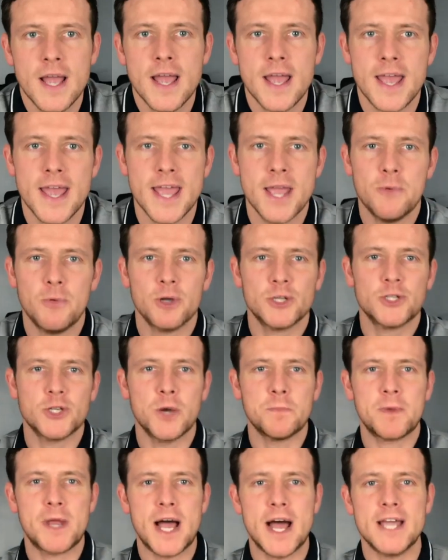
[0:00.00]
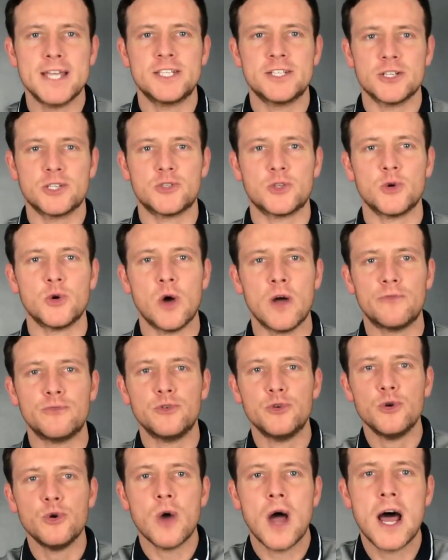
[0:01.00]
Hey, what's up guys? So if
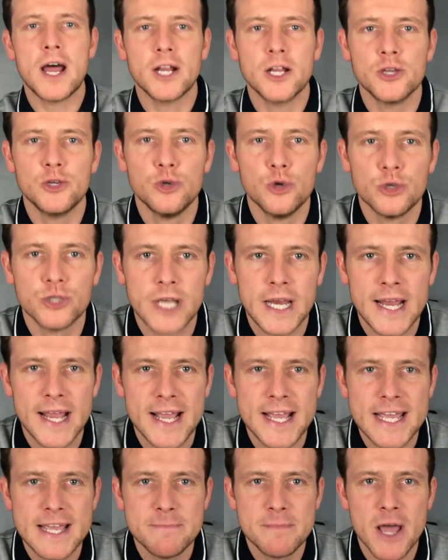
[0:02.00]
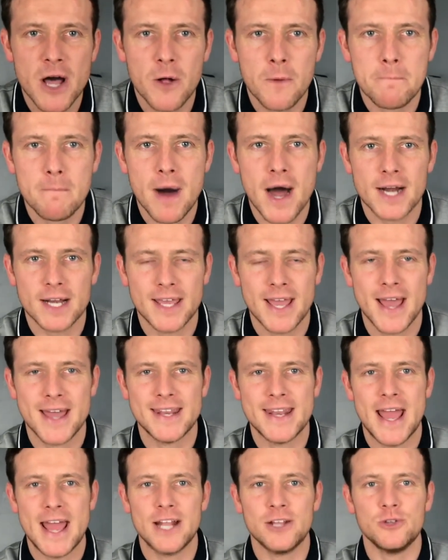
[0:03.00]
you are using email marketing
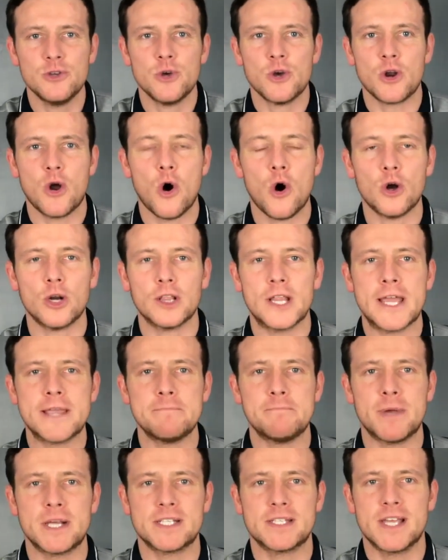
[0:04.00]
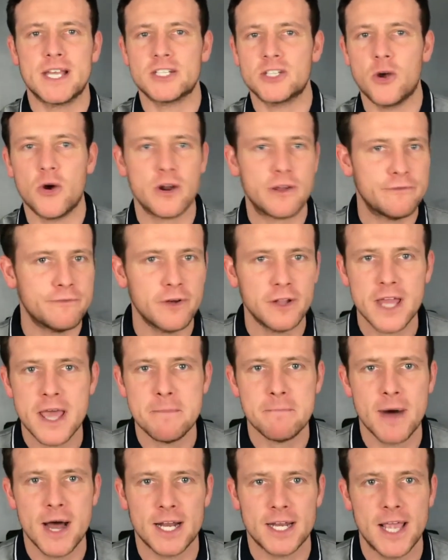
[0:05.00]
in your online business or affiliate
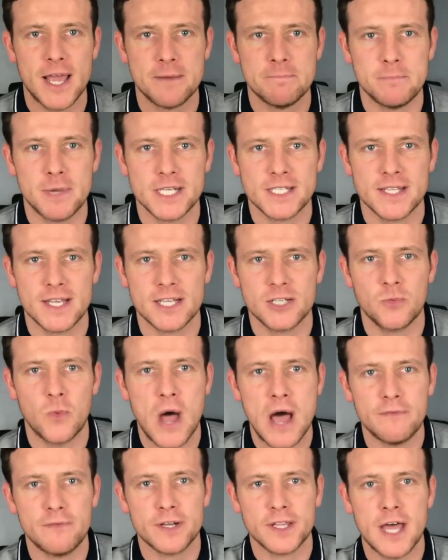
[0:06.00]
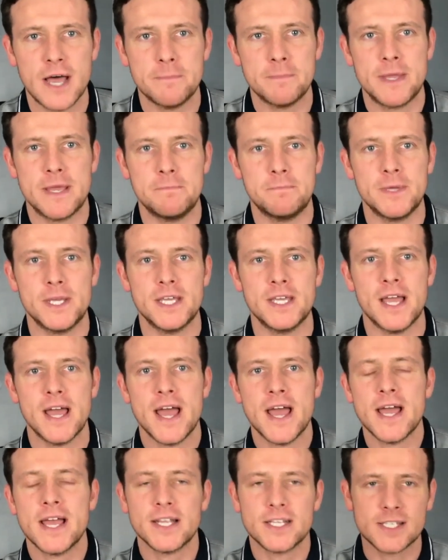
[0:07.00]
marketing business, whatever that may be,
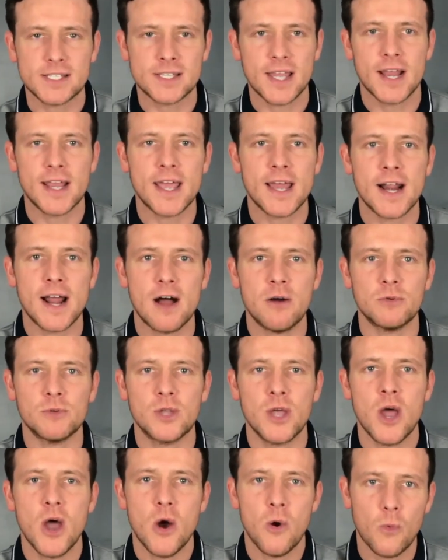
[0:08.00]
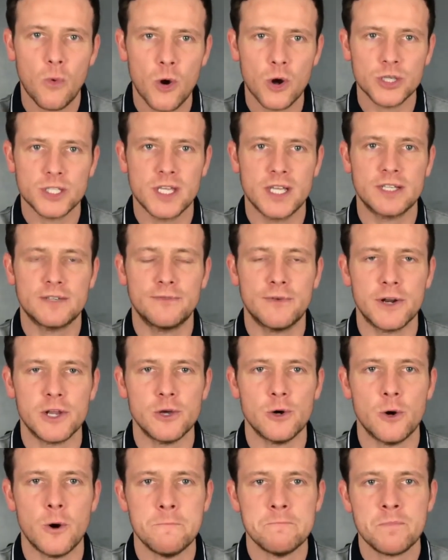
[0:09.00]
stick around, watch this
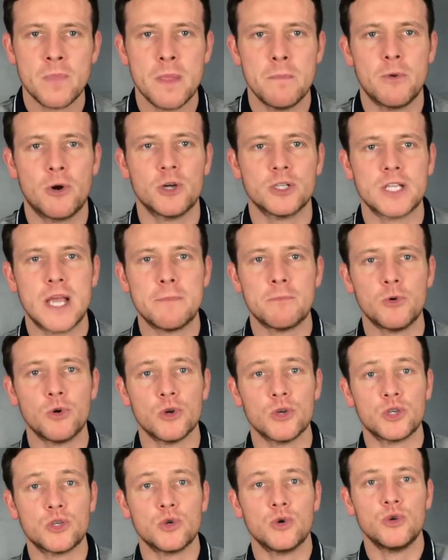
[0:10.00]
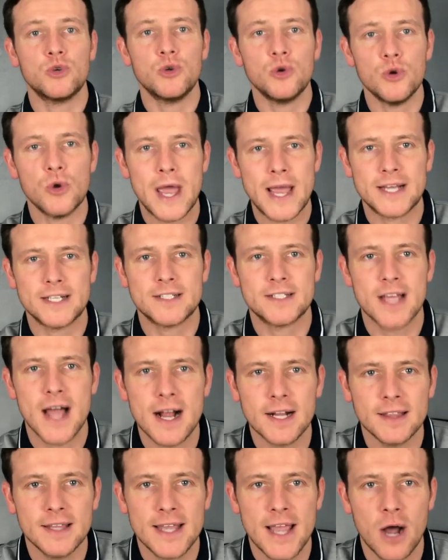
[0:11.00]
video because I'm going to show you
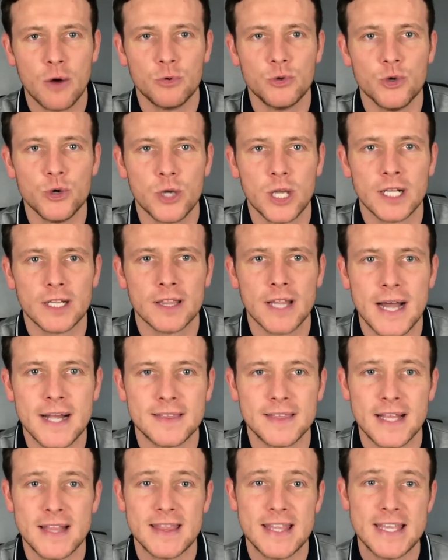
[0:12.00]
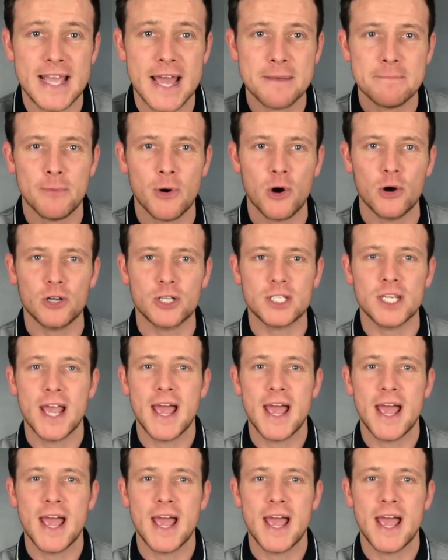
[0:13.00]
exactly how you can land in the inbox